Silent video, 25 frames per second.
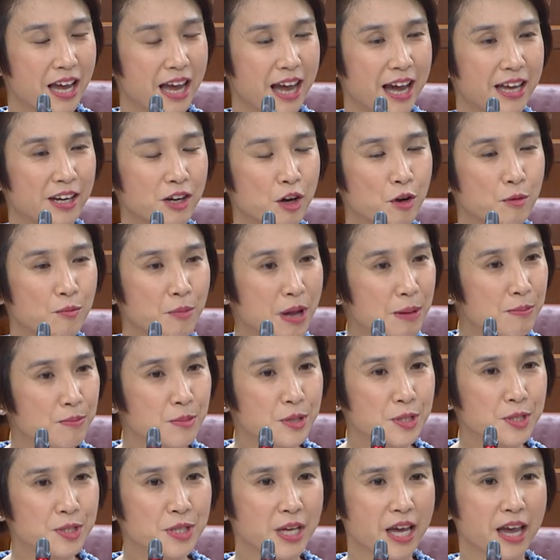And our
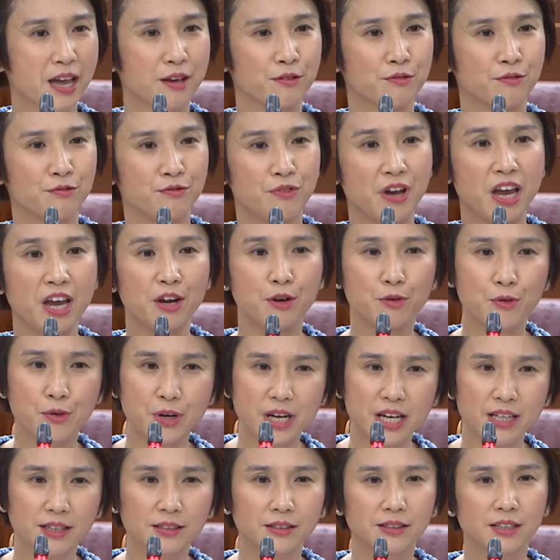members have
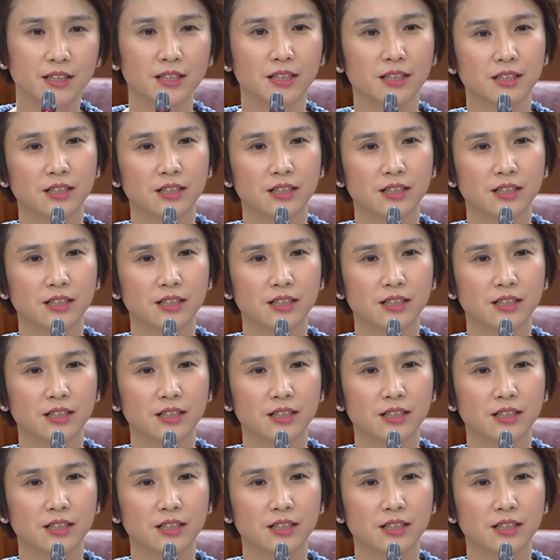varying